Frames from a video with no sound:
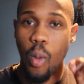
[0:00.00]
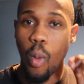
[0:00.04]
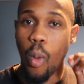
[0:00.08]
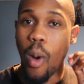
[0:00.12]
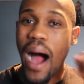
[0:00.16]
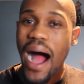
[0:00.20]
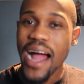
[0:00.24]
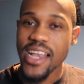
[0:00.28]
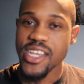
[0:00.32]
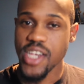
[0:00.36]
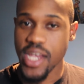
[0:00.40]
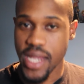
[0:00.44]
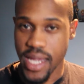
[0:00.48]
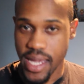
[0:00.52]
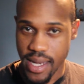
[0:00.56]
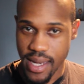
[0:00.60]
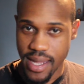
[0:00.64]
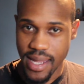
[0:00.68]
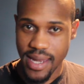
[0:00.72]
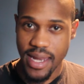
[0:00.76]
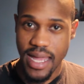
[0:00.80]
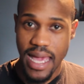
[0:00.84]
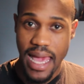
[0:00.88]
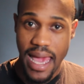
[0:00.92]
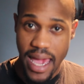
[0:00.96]
Watching it
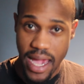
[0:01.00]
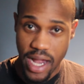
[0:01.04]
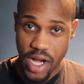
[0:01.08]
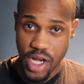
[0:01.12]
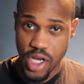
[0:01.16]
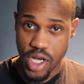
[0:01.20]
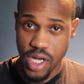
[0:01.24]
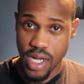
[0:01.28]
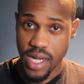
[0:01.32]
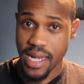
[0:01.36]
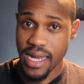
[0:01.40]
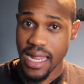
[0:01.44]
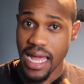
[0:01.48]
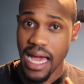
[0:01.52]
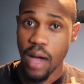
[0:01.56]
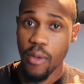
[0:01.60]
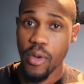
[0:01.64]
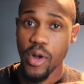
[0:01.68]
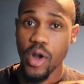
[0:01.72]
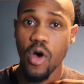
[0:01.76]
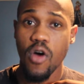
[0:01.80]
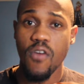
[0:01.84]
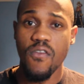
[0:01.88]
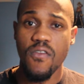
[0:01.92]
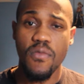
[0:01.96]
in action,
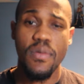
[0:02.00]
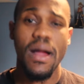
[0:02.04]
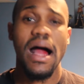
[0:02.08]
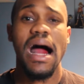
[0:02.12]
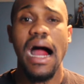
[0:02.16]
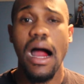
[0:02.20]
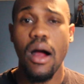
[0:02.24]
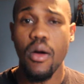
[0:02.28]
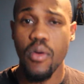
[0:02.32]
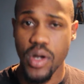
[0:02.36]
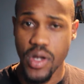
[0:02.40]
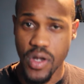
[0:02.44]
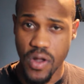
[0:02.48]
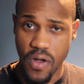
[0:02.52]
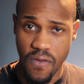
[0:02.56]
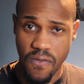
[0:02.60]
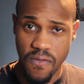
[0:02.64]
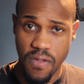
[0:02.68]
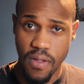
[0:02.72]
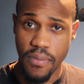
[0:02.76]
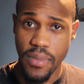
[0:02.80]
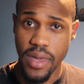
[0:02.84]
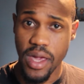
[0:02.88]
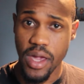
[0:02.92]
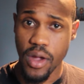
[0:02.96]
how it overpowered
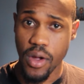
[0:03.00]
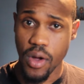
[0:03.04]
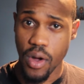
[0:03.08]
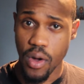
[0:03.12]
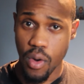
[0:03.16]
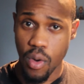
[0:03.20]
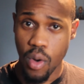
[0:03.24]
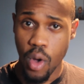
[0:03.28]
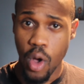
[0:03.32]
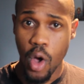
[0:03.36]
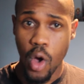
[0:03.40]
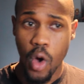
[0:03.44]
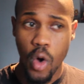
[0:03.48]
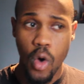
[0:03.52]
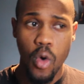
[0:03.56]
Doflamingo,